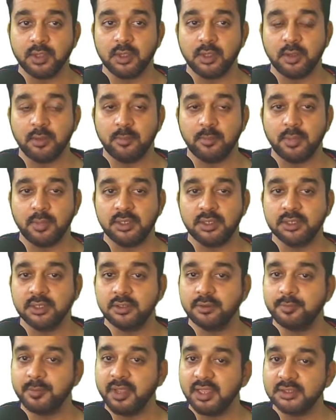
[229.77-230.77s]
but this
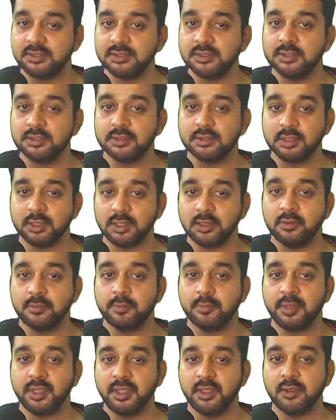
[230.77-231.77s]
page is still
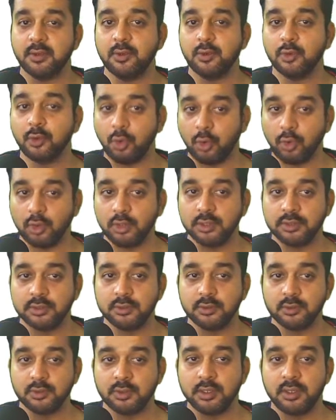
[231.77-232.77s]
being crawled.
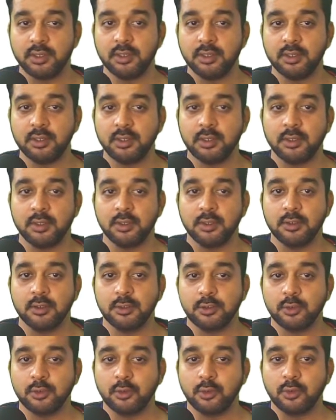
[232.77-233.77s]
Okay,
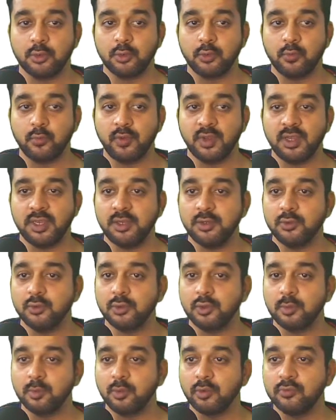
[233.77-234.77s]
so we need to
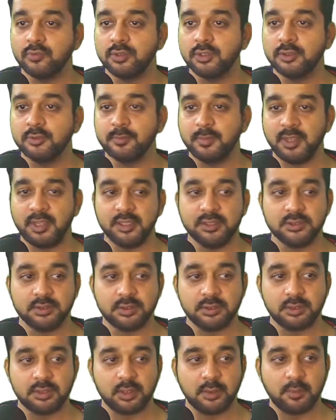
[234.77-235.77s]
remove this page
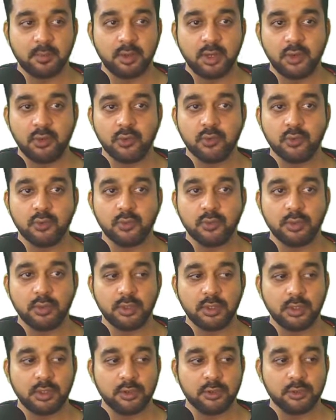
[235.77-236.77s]
somehow
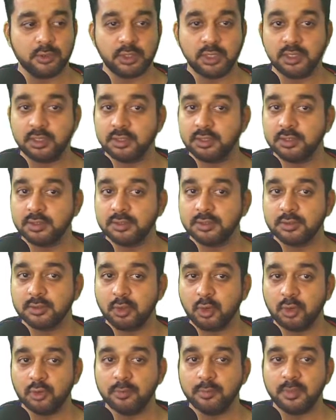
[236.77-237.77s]
so that it is
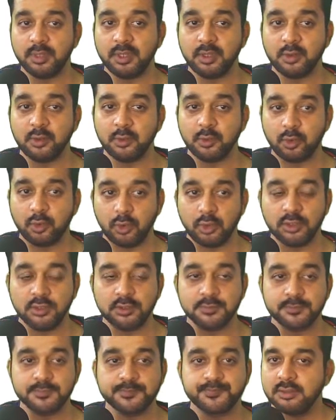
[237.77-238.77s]
not being crawled.
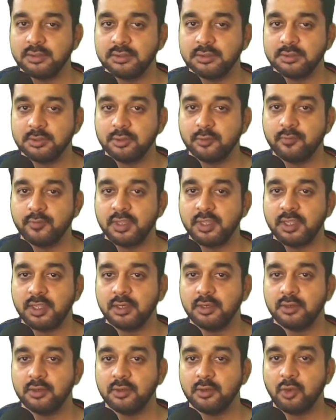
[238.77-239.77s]
So we
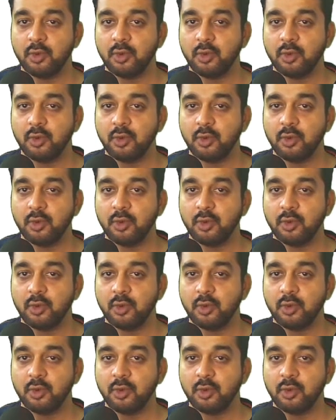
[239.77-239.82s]
can log